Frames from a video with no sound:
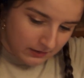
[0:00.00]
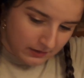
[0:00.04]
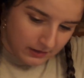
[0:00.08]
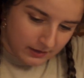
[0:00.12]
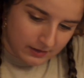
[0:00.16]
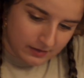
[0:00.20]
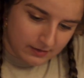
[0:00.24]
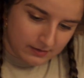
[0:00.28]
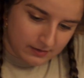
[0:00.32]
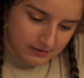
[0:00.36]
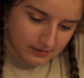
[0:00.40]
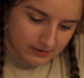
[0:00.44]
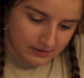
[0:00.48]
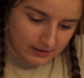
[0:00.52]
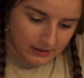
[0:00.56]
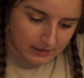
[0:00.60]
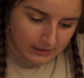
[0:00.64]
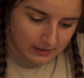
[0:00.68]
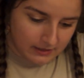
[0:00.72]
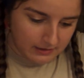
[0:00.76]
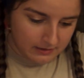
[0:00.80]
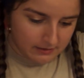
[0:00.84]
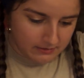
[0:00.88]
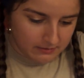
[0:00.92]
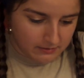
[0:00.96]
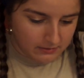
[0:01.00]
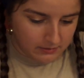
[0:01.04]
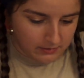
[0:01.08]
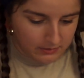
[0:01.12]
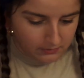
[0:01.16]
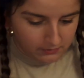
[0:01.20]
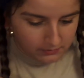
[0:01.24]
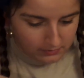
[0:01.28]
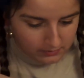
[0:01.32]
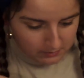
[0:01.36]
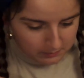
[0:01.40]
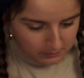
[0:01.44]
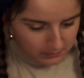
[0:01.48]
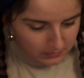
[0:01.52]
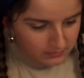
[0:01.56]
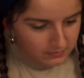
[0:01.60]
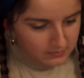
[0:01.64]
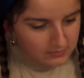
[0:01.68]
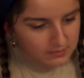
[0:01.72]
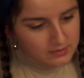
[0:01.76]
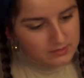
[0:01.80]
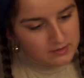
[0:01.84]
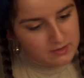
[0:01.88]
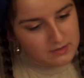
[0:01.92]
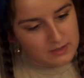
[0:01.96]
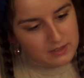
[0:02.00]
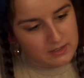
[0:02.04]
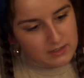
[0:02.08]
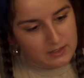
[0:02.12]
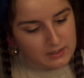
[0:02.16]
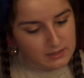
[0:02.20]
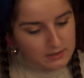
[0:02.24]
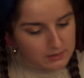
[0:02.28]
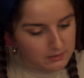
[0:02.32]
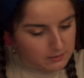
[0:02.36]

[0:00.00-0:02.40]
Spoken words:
Let's see. There's number six.